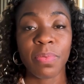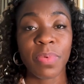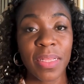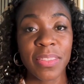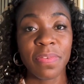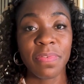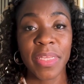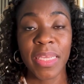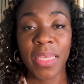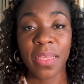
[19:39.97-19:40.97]

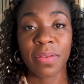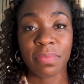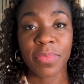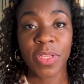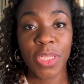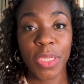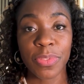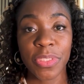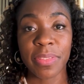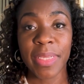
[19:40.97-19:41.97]
Relatively
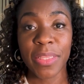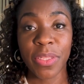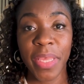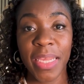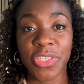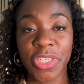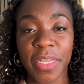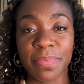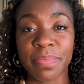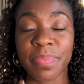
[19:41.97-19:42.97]
close in
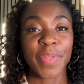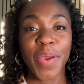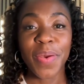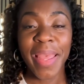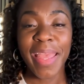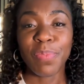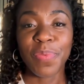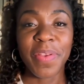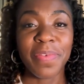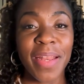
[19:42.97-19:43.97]
location. Okay,
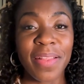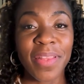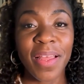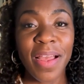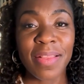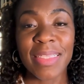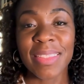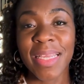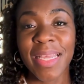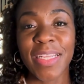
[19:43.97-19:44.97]
moving right along,
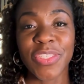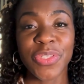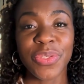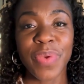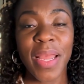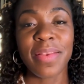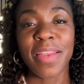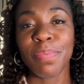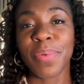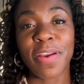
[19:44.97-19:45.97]
let's get into
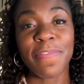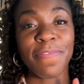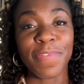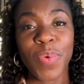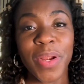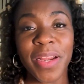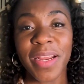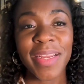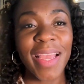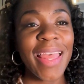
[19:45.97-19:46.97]
number
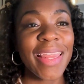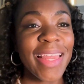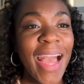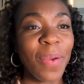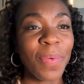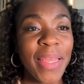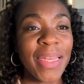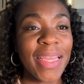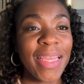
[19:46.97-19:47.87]
4, and that one